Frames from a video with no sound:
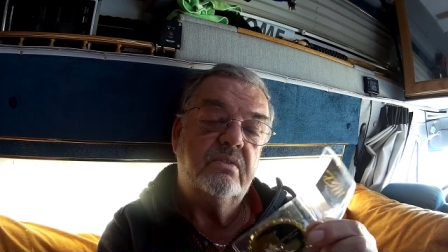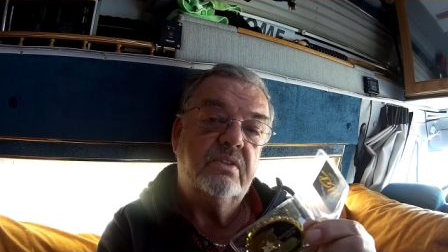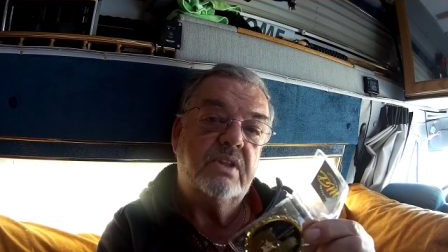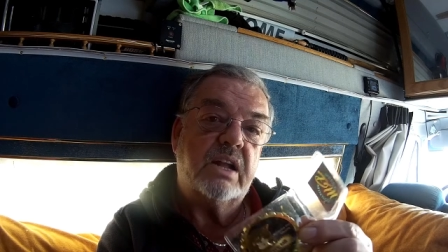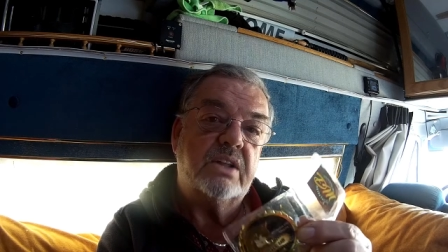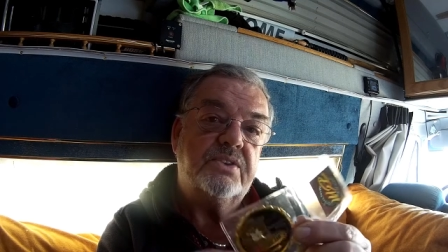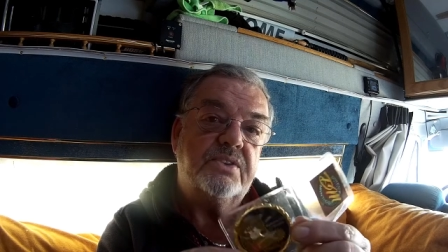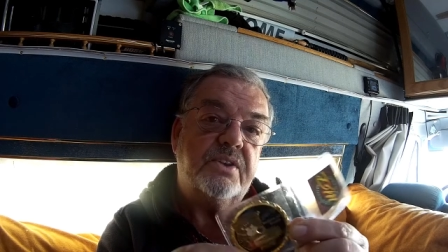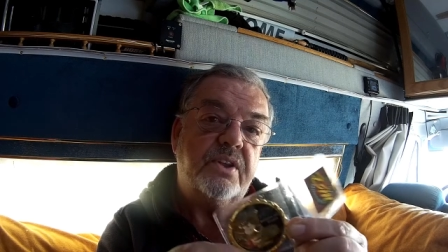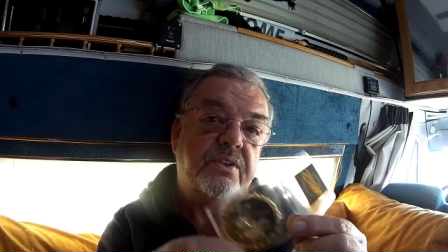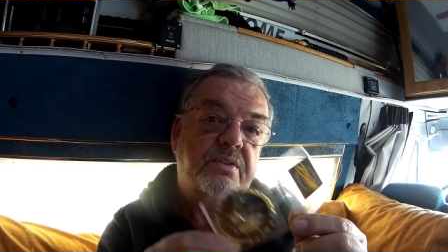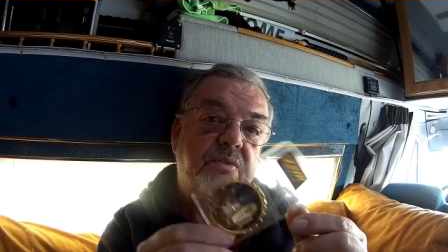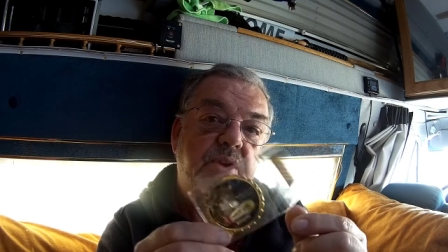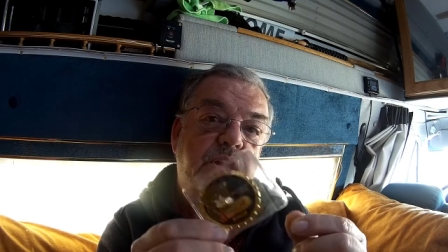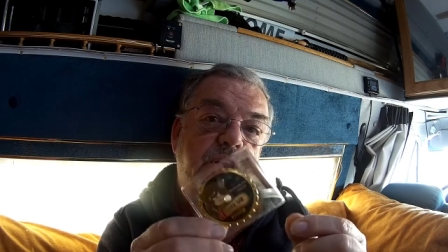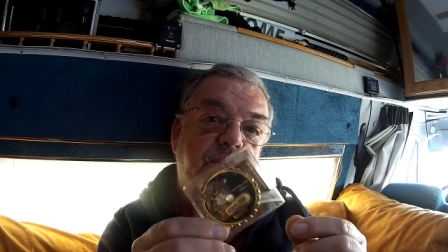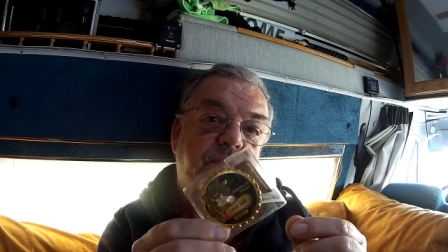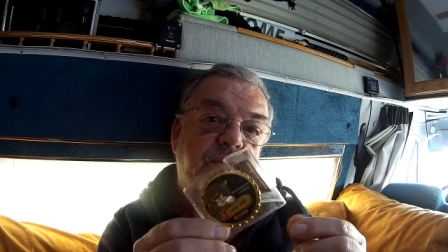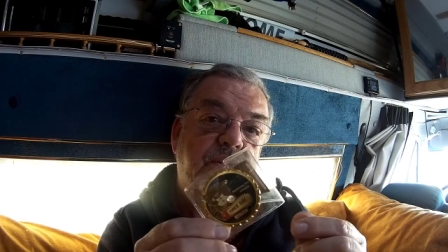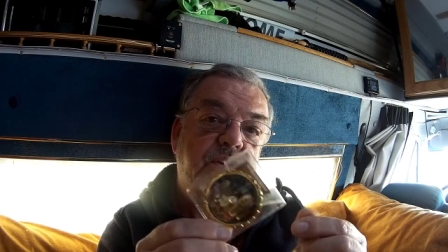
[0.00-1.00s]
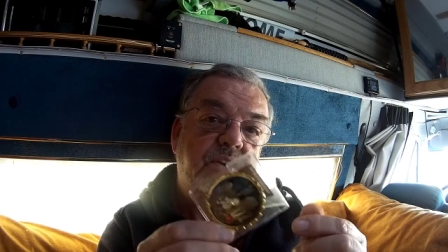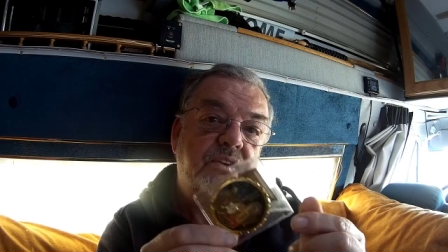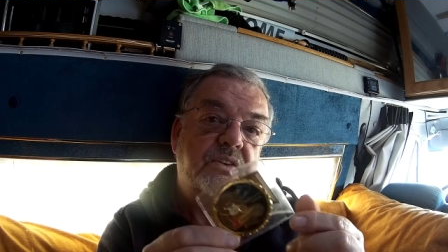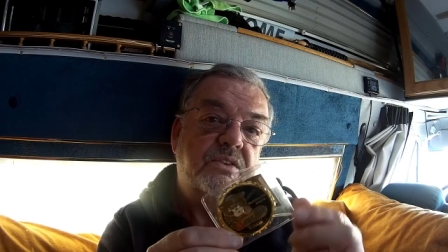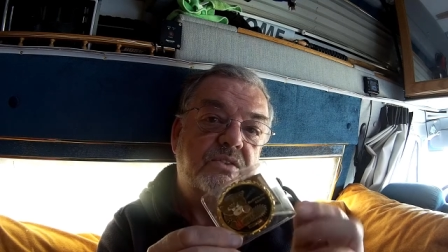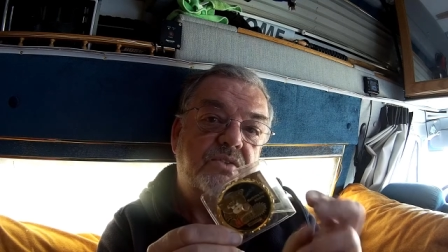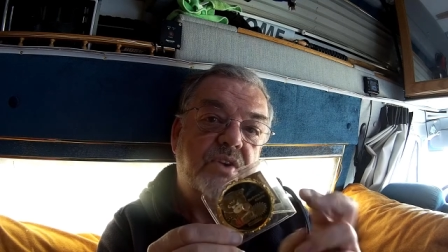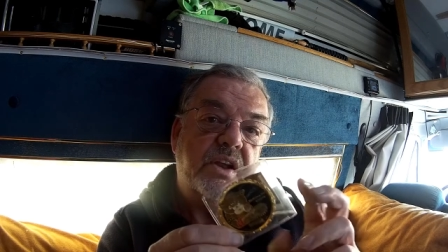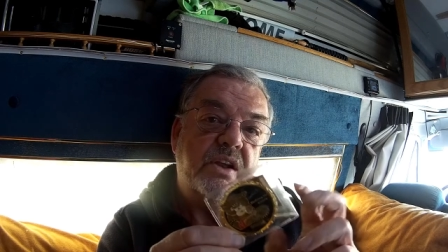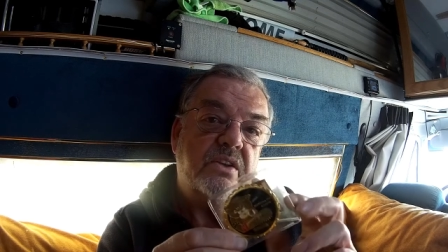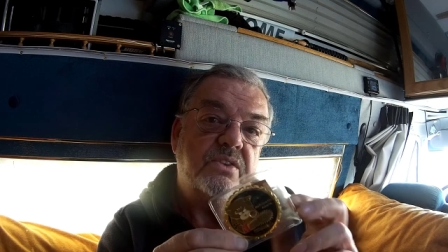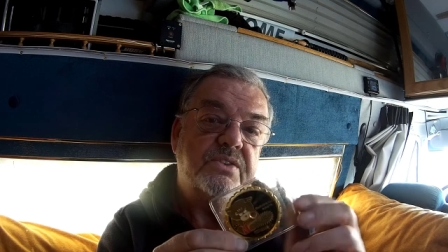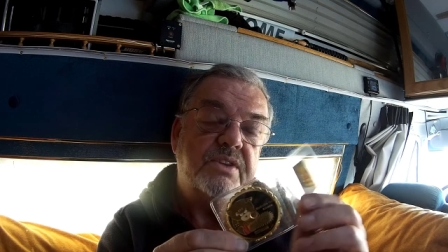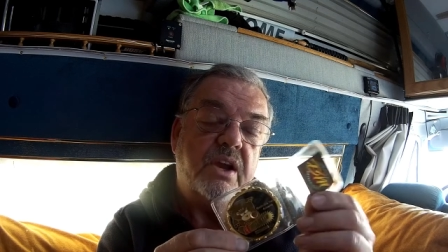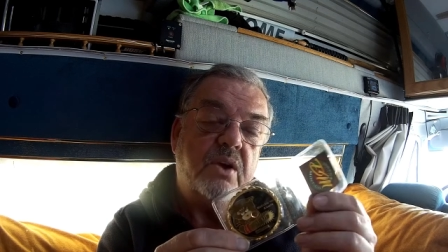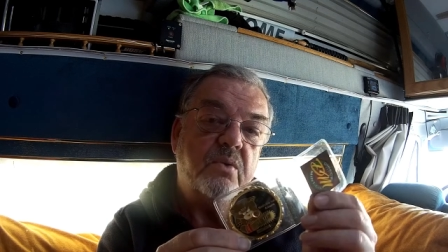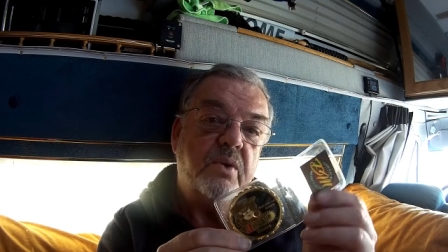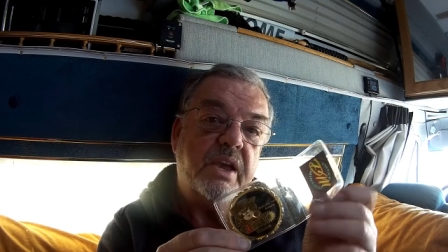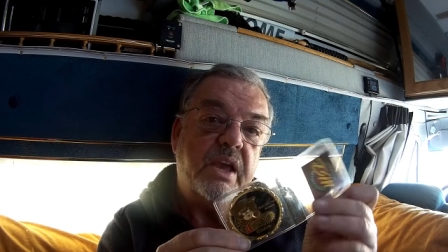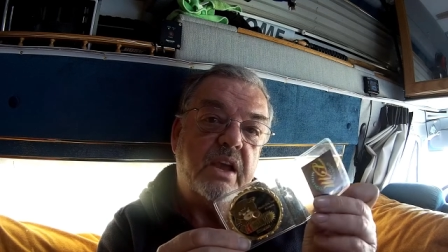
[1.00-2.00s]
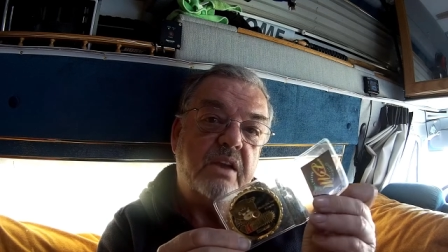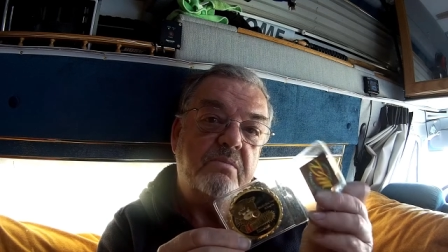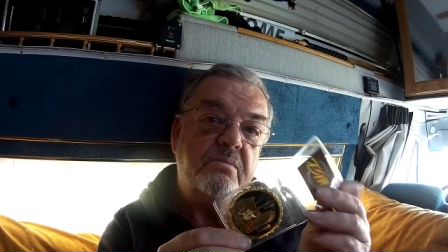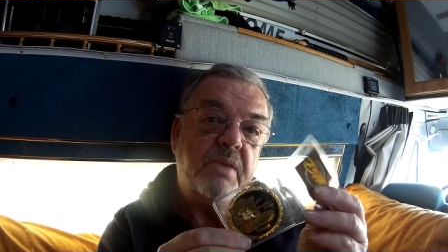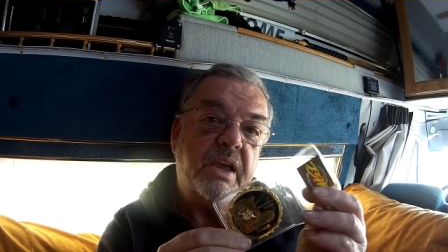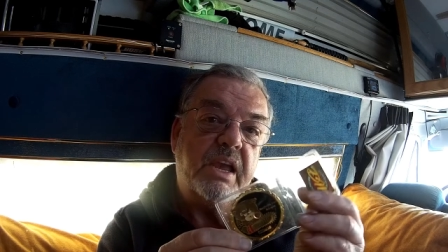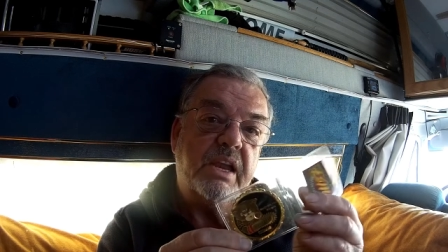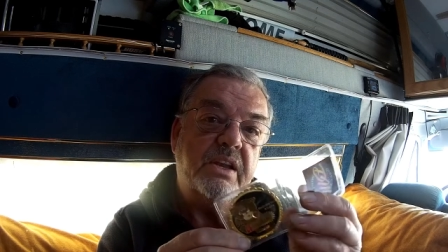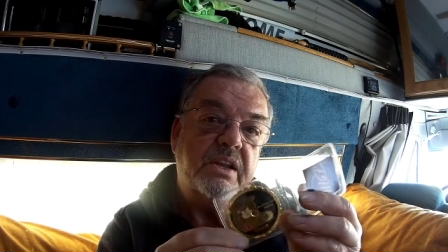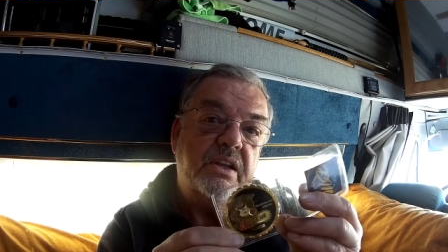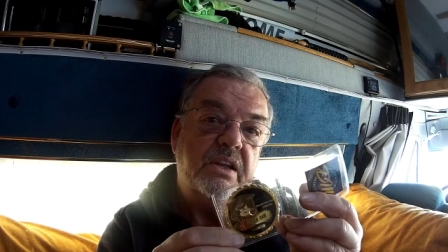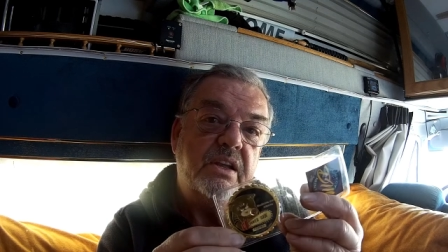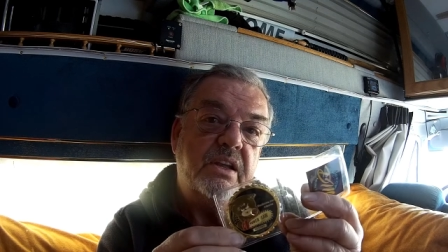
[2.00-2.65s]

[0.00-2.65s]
that's the three different trails that we had made